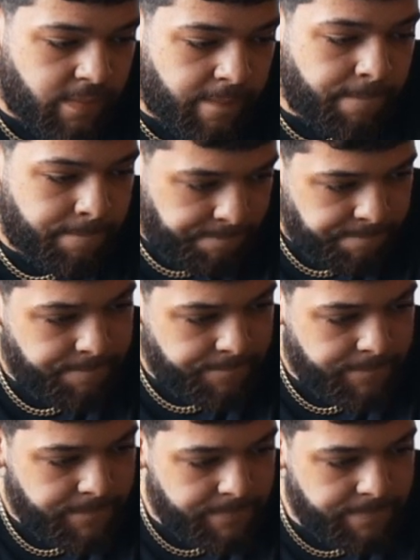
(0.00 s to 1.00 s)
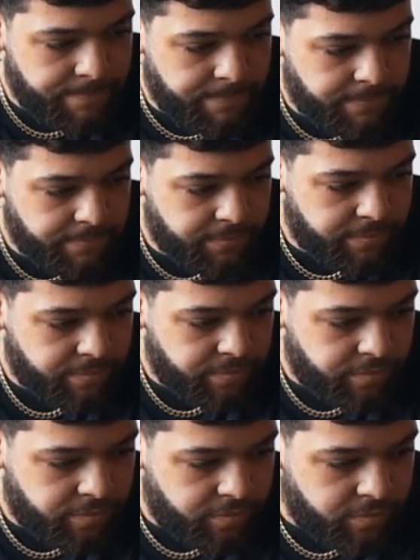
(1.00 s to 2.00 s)

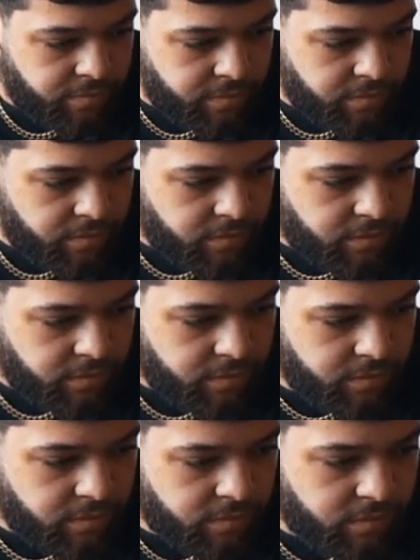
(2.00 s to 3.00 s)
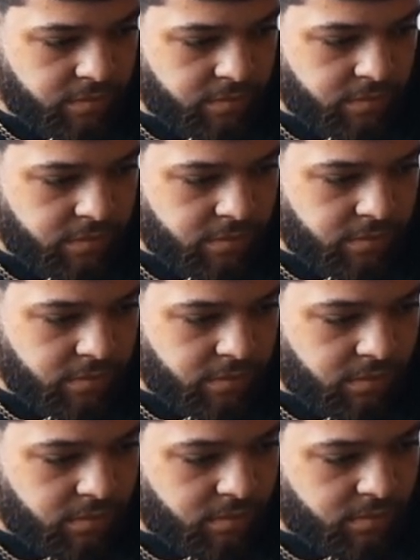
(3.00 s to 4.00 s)

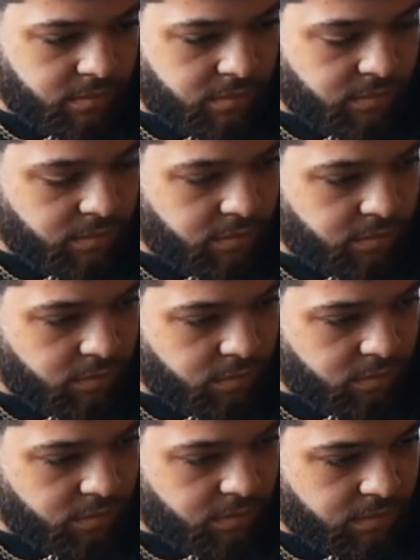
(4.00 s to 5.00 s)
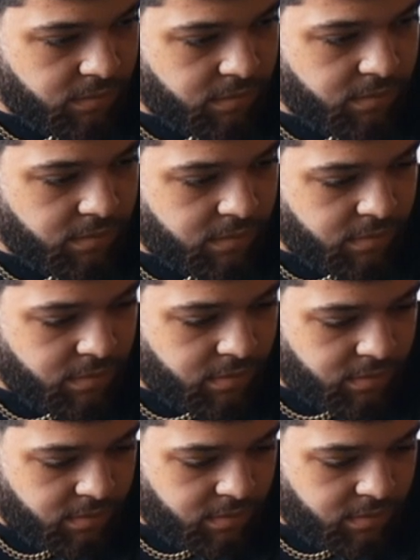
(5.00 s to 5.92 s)
The person shown says nothing.